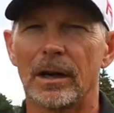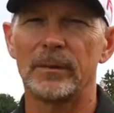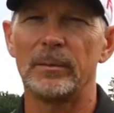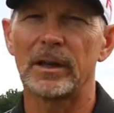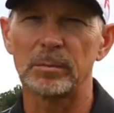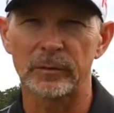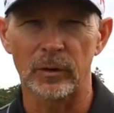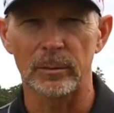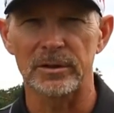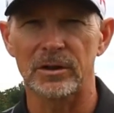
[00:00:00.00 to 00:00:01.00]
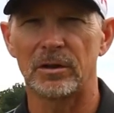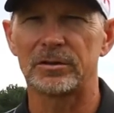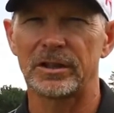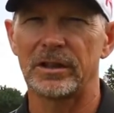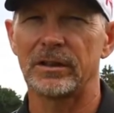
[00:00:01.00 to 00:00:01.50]
I'm the mental performance
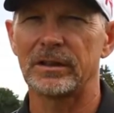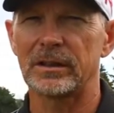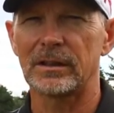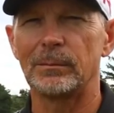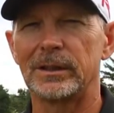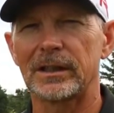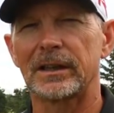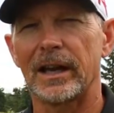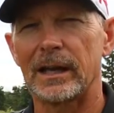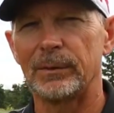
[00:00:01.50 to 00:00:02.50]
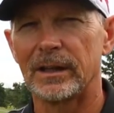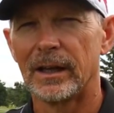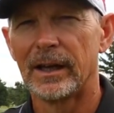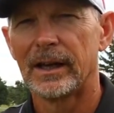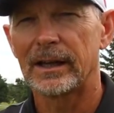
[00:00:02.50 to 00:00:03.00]
coach here at the ClubLink Academy
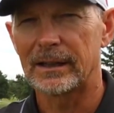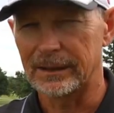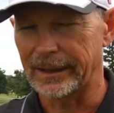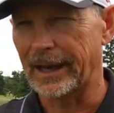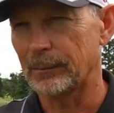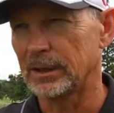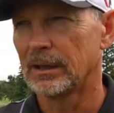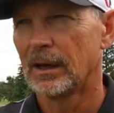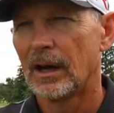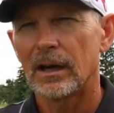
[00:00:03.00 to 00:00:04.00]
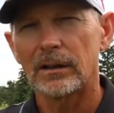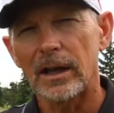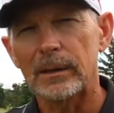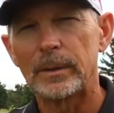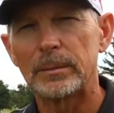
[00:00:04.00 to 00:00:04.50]
at Glen Abbey. A
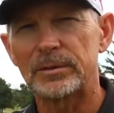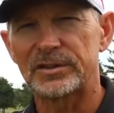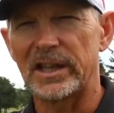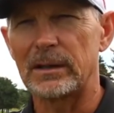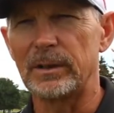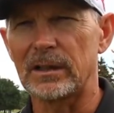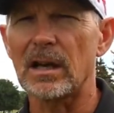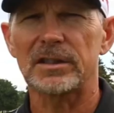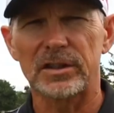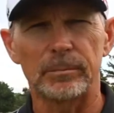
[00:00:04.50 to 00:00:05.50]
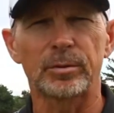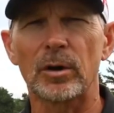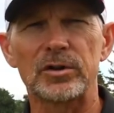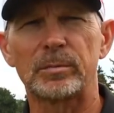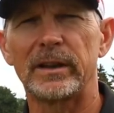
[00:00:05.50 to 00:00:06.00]
lot of people say to me, gosh, the
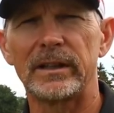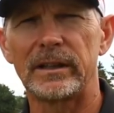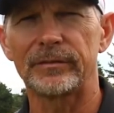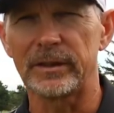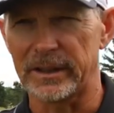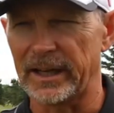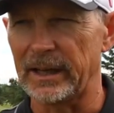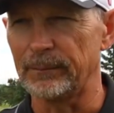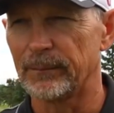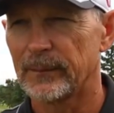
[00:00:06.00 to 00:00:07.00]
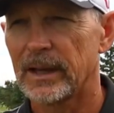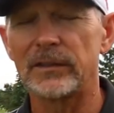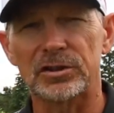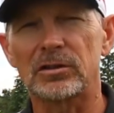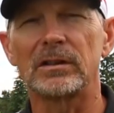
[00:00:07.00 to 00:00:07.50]
pros play a different game. And
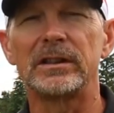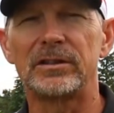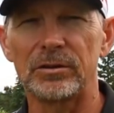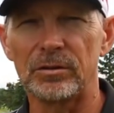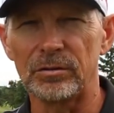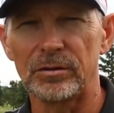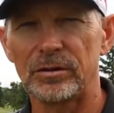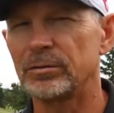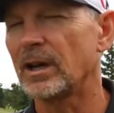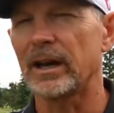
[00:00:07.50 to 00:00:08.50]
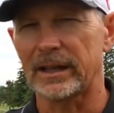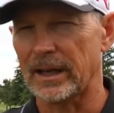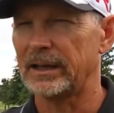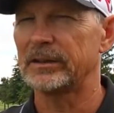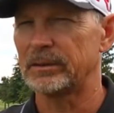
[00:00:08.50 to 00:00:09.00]
they certainly do. You and I
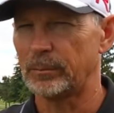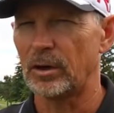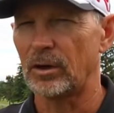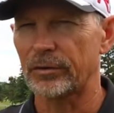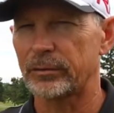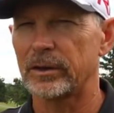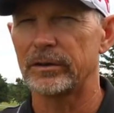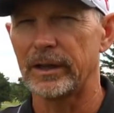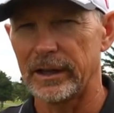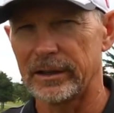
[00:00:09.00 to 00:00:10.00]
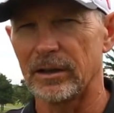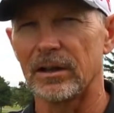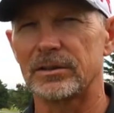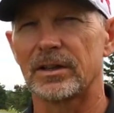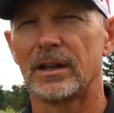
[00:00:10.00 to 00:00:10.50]
can't hit the ball 380
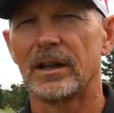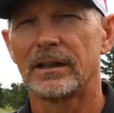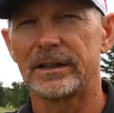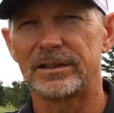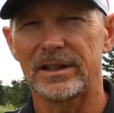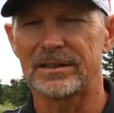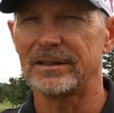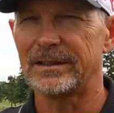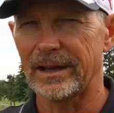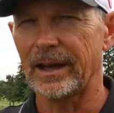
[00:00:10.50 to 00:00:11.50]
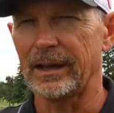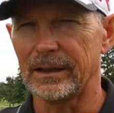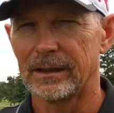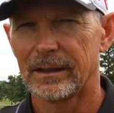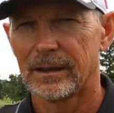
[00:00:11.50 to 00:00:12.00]
yards like Jason
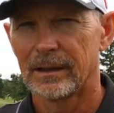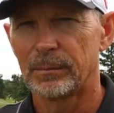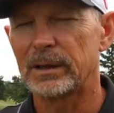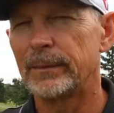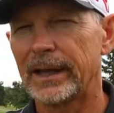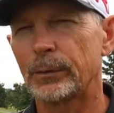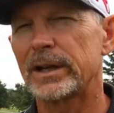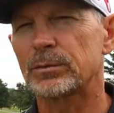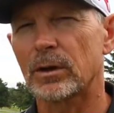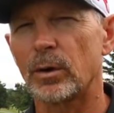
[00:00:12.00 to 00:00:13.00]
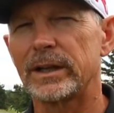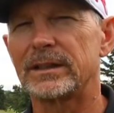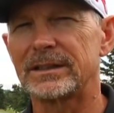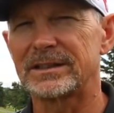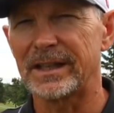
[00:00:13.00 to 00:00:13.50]
Day. But in many ways, we're quite
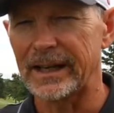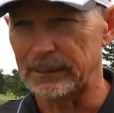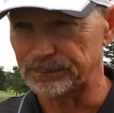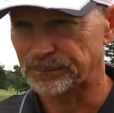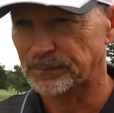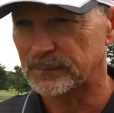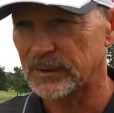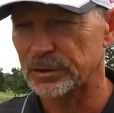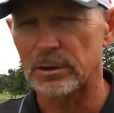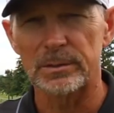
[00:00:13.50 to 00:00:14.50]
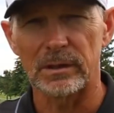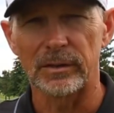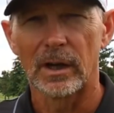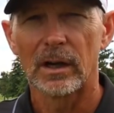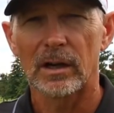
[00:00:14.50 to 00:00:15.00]
the same. In terms of
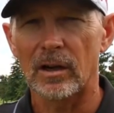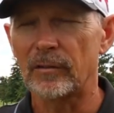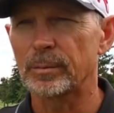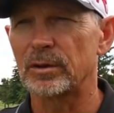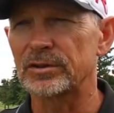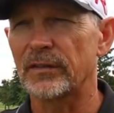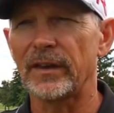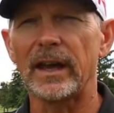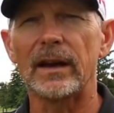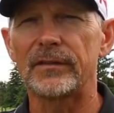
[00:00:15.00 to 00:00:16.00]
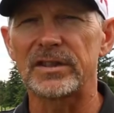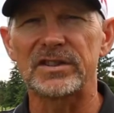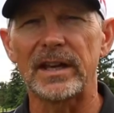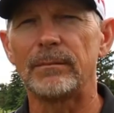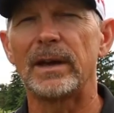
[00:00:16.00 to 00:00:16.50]
golf pros, they have the
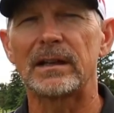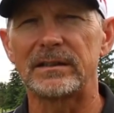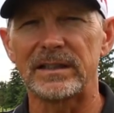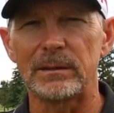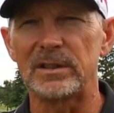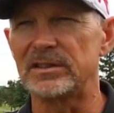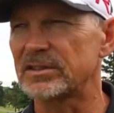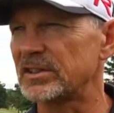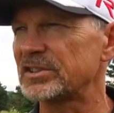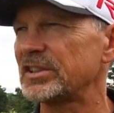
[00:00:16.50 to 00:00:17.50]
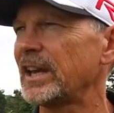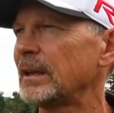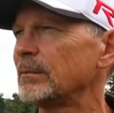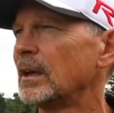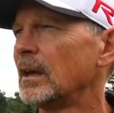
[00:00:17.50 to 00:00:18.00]
same mental demons, the
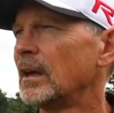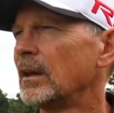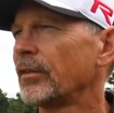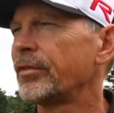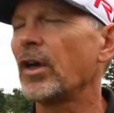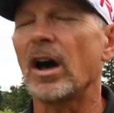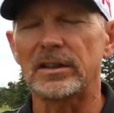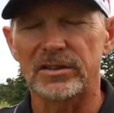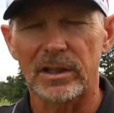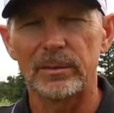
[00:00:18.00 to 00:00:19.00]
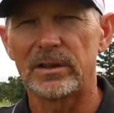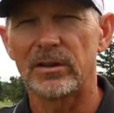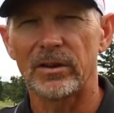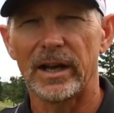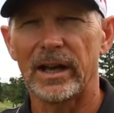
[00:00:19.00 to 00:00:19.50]
same thoughts come into
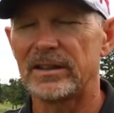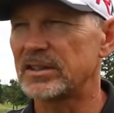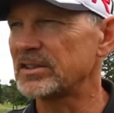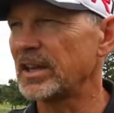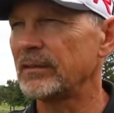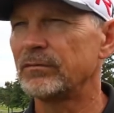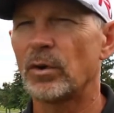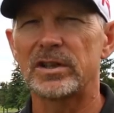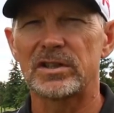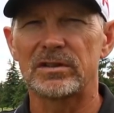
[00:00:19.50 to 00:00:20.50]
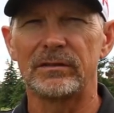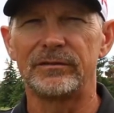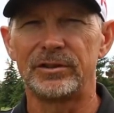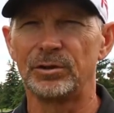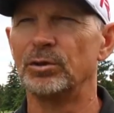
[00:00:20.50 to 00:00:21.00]
their heads, the same voices
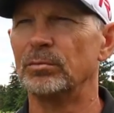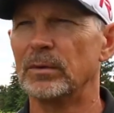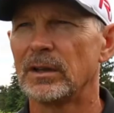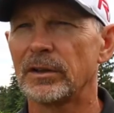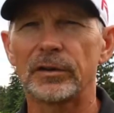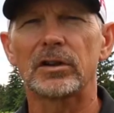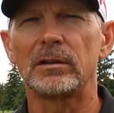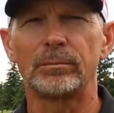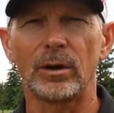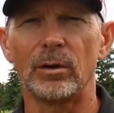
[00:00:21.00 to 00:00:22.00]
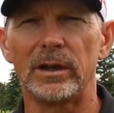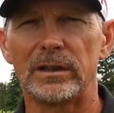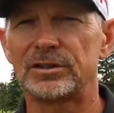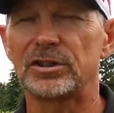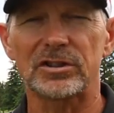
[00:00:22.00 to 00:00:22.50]
of doom that they're going to blow it,
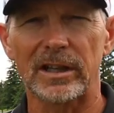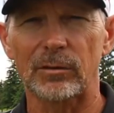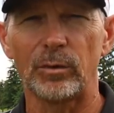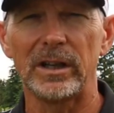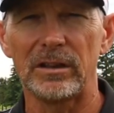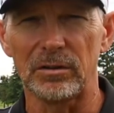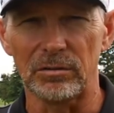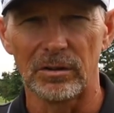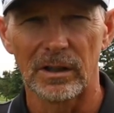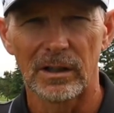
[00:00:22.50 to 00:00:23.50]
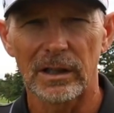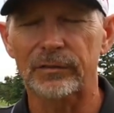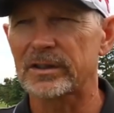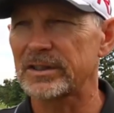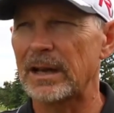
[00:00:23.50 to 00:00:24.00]
just like we do. Like,
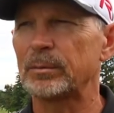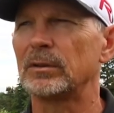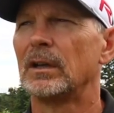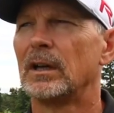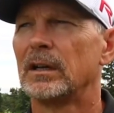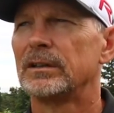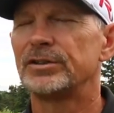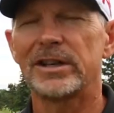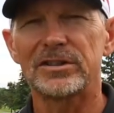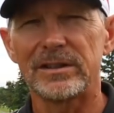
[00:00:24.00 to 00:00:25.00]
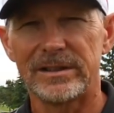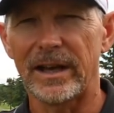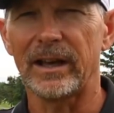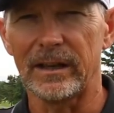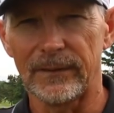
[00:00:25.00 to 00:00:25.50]
for example, Jason
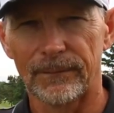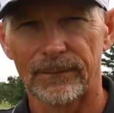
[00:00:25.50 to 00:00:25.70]
Day.